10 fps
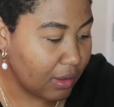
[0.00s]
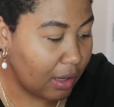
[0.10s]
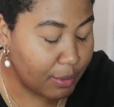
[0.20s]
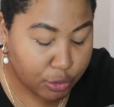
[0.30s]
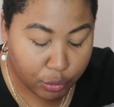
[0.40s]

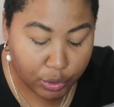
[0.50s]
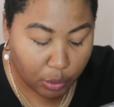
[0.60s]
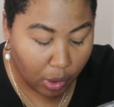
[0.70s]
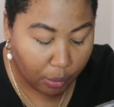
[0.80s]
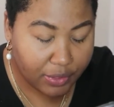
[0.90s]
I've been doing
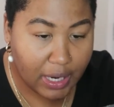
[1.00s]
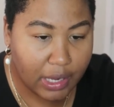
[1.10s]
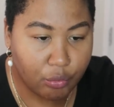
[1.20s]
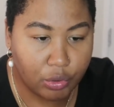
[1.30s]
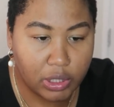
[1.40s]
really well with it.
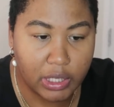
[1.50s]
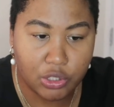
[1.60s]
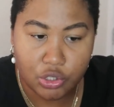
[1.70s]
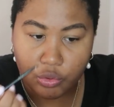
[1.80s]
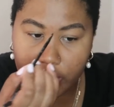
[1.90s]
I really
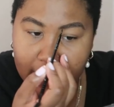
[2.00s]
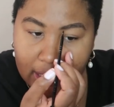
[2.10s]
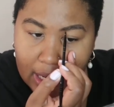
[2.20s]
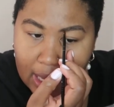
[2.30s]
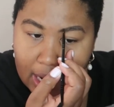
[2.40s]
enjoy it.